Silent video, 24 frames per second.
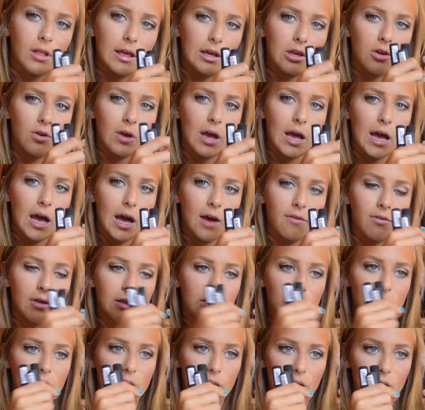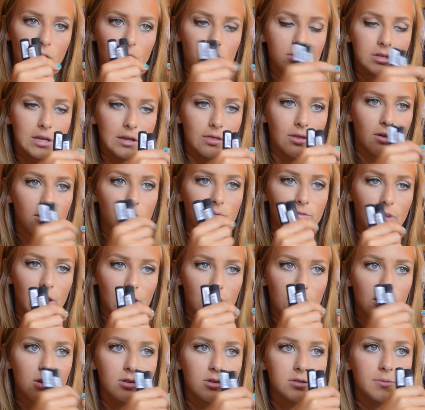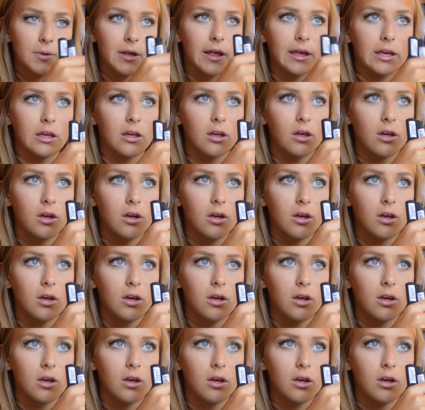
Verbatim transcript: Like you can't have like the nails, like the fake nails, but like